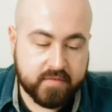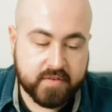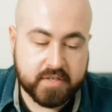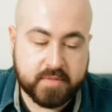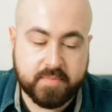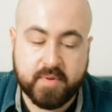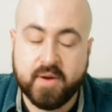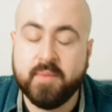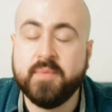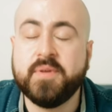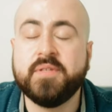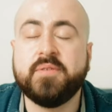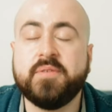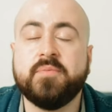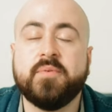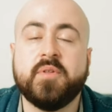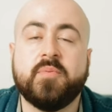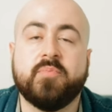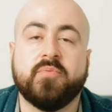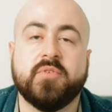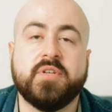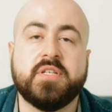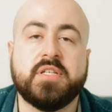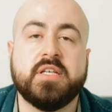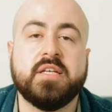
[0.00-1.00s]
experimented
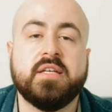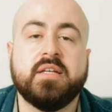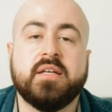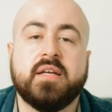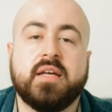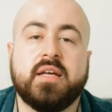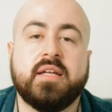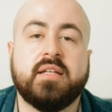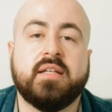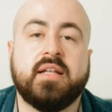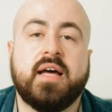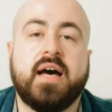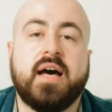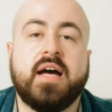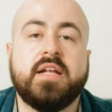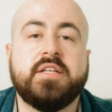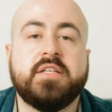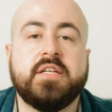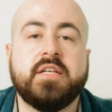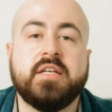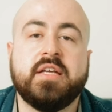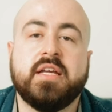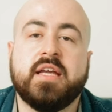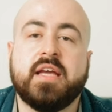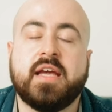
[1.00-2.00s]
with printing,
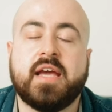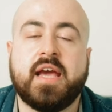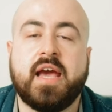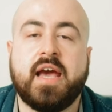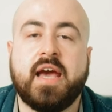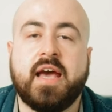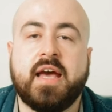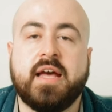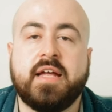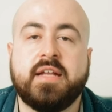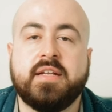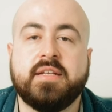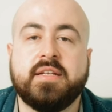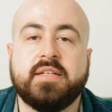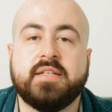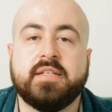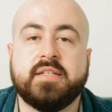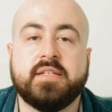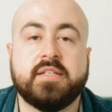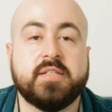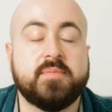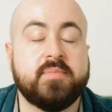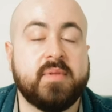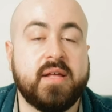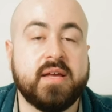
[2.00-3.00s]
enlarging, and
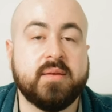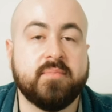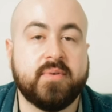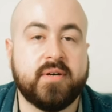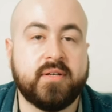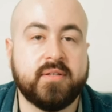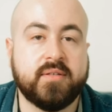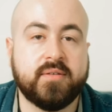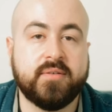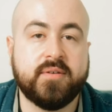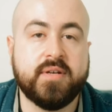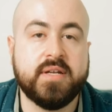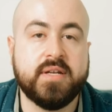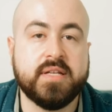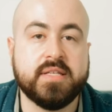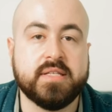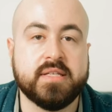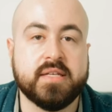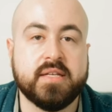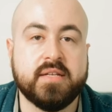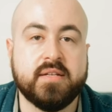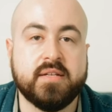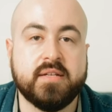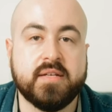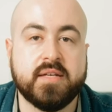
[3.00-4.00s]
displaying Polaroids
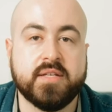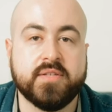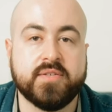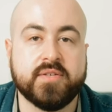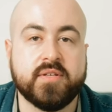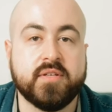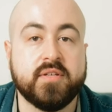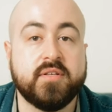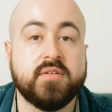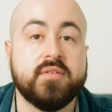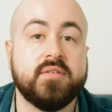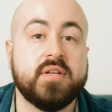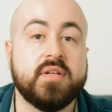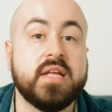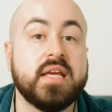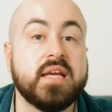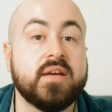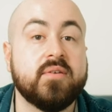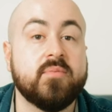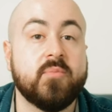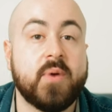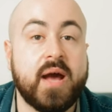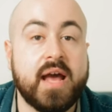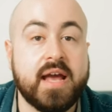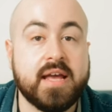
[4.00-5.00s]
in, in sort of
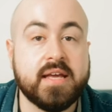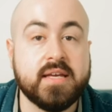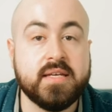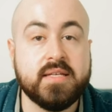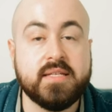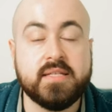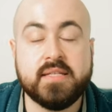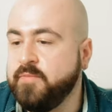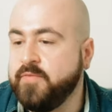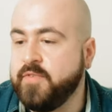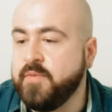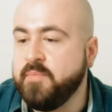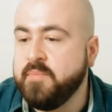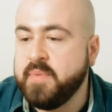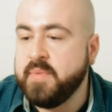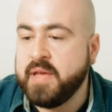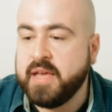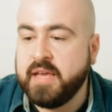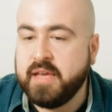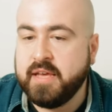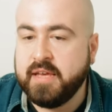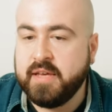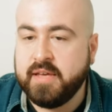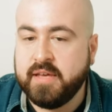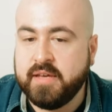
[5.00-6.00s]
unique ways. For
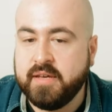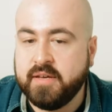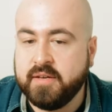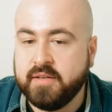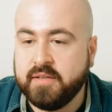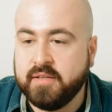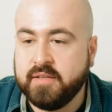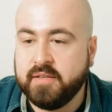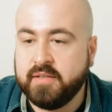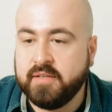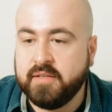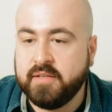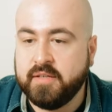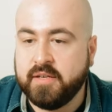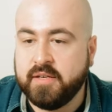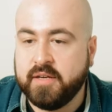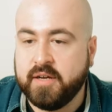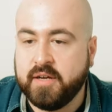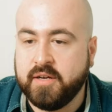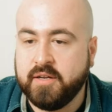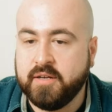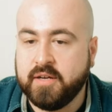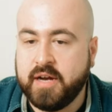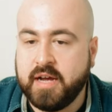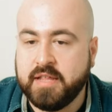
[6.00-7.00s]
me, you
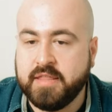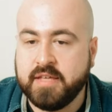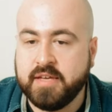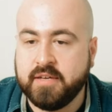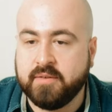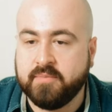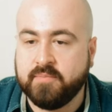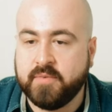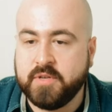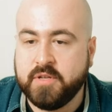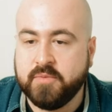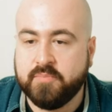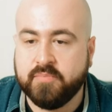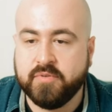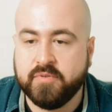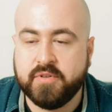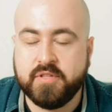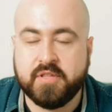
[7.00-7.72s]
know, I think when you print